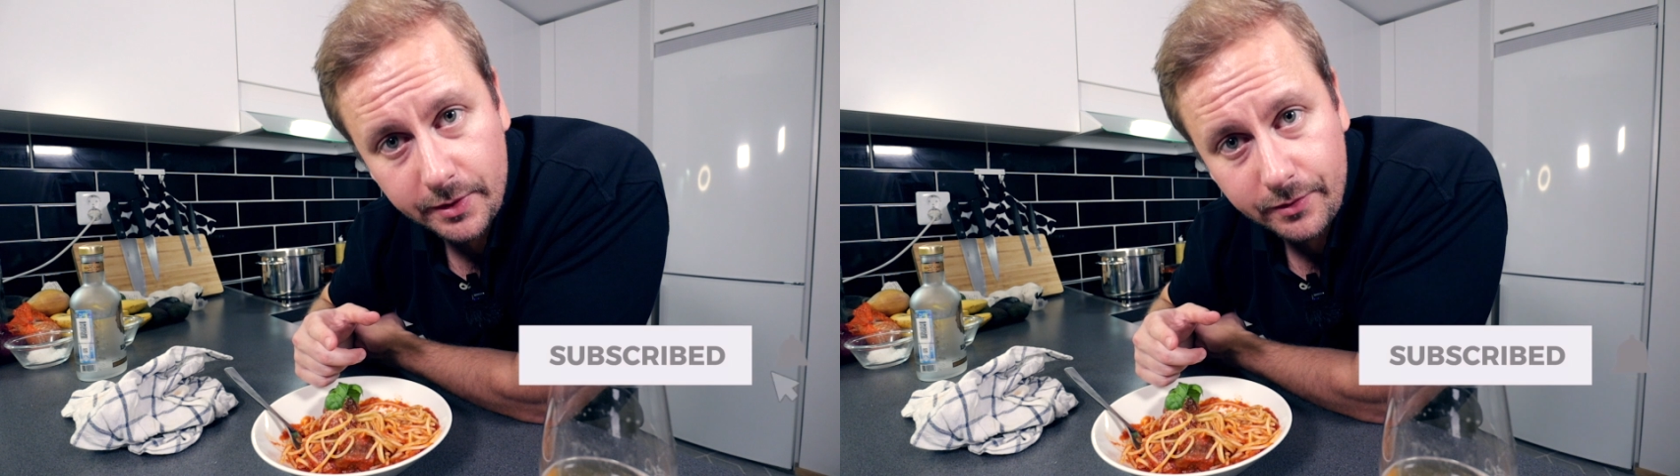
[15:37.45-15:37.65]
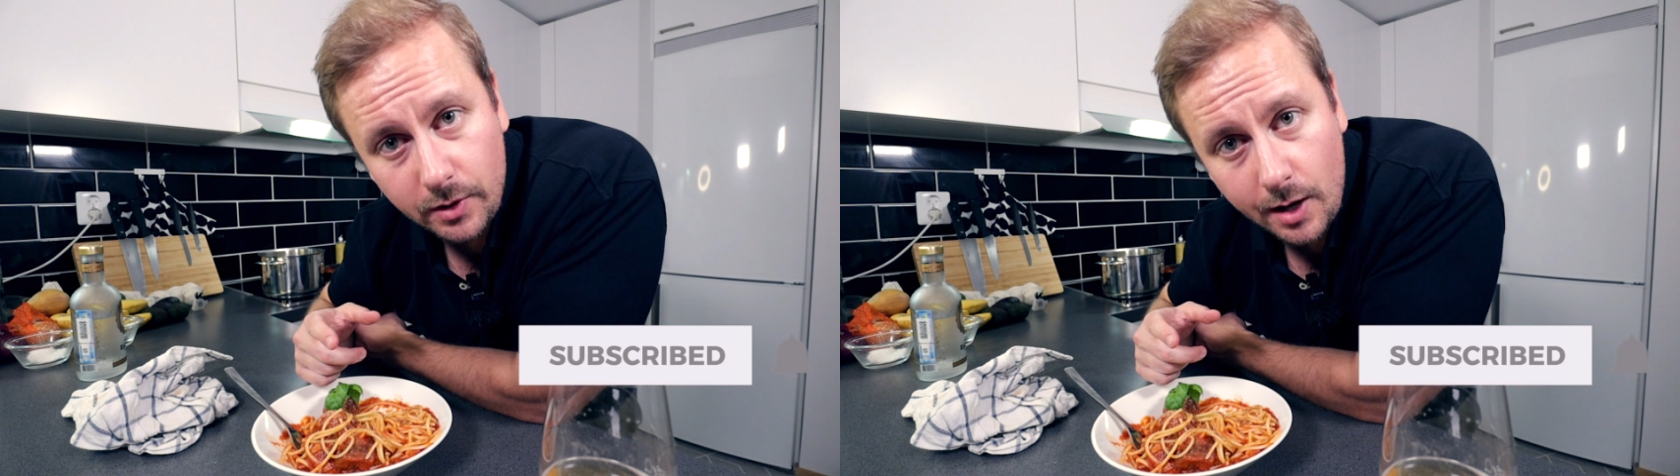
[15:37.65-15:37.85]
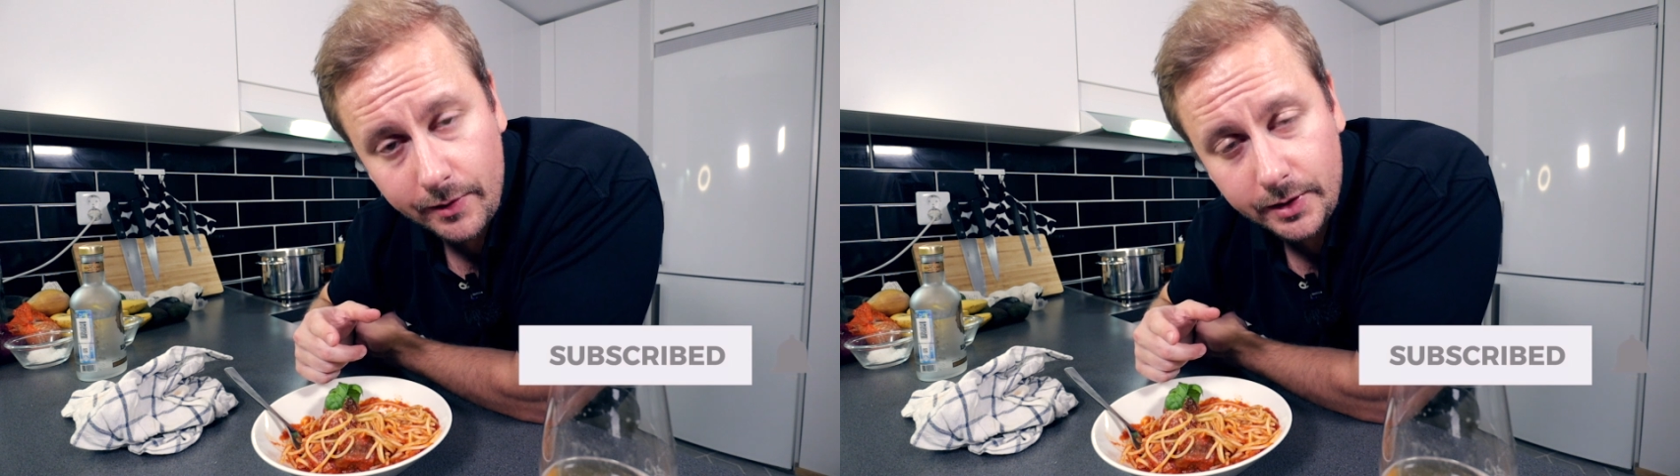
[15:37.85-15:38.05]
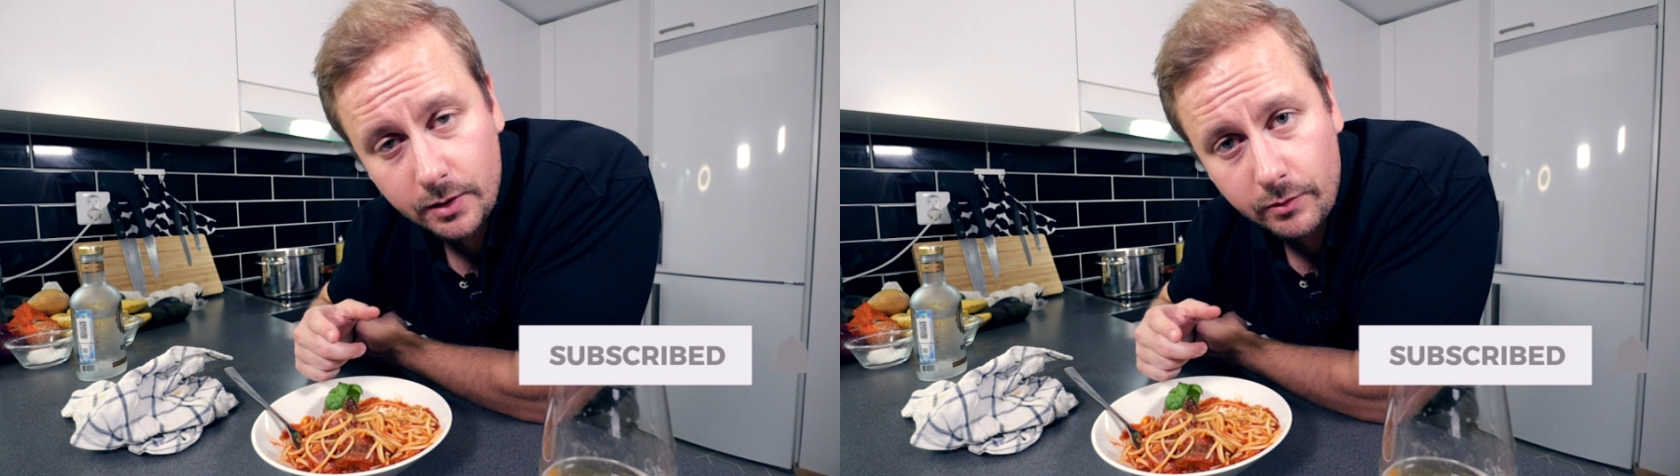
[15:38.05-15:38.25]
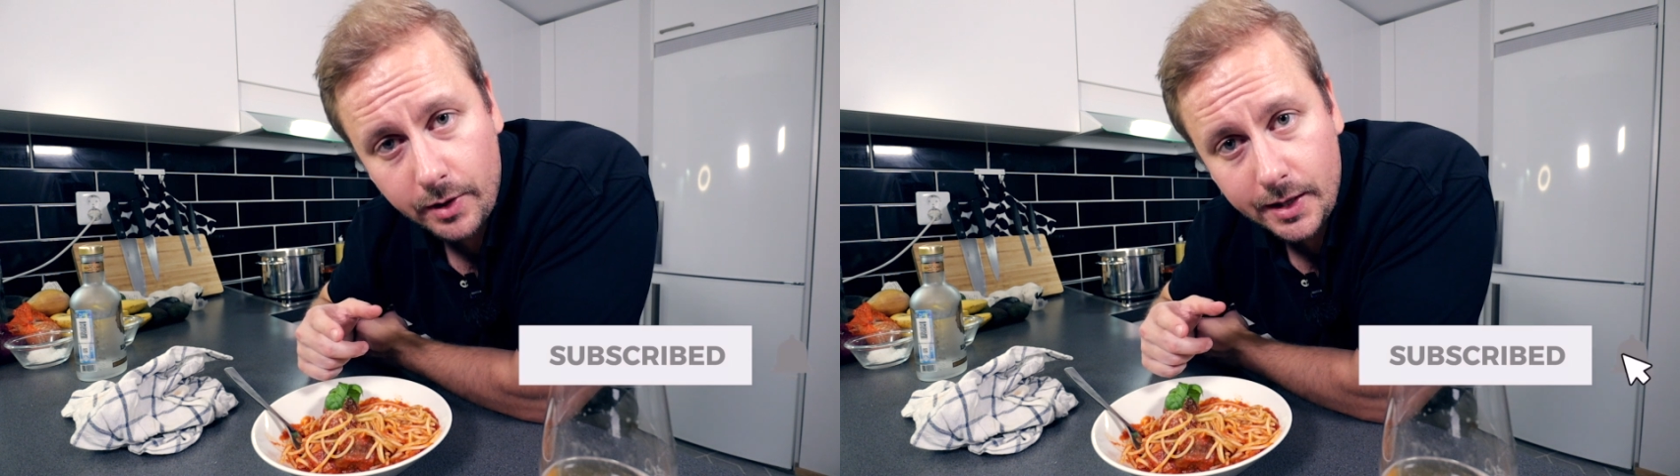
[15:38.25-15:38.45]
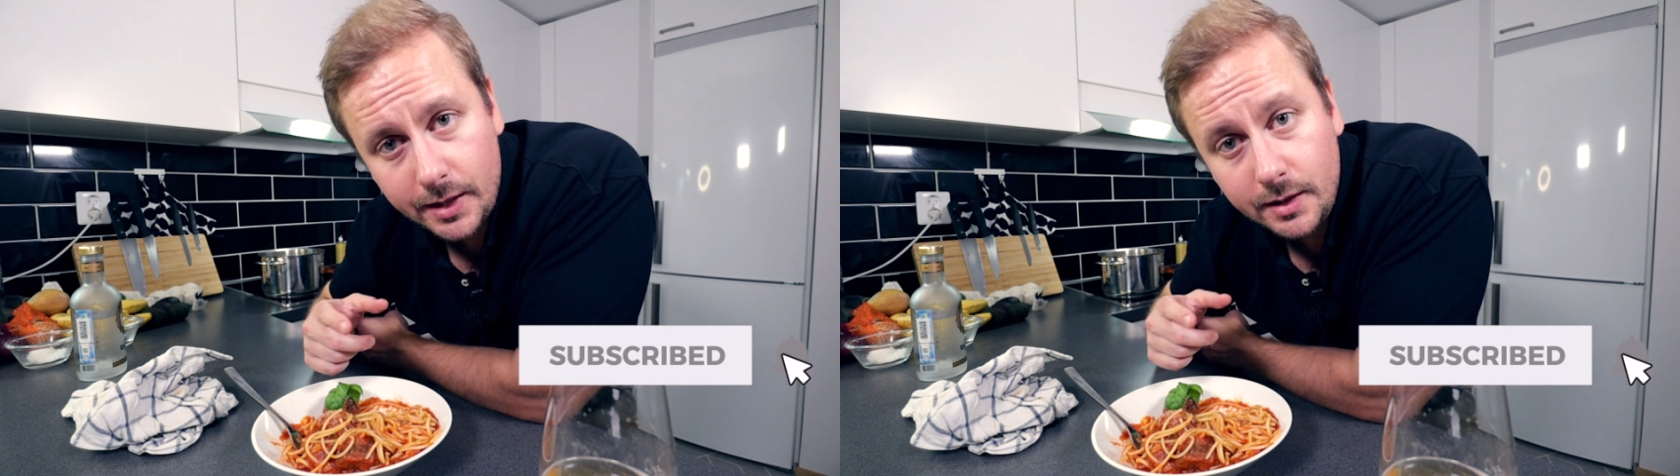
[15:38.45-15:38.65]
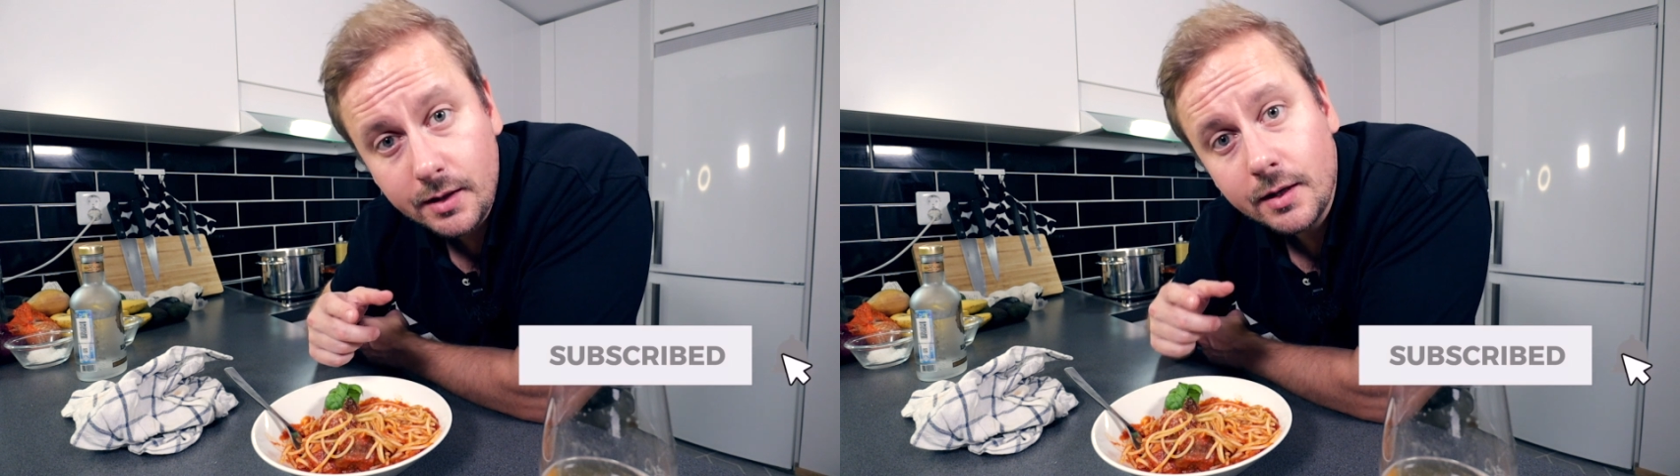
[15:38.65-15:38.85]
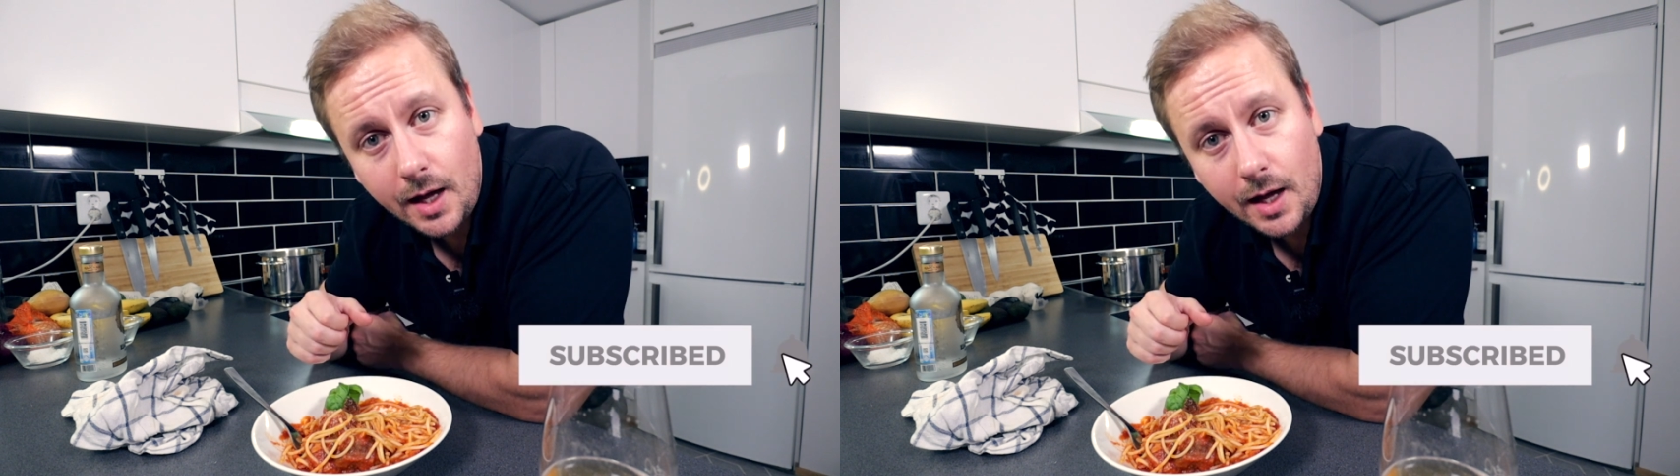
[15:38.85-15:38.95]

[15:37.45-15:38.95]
if you haven't already,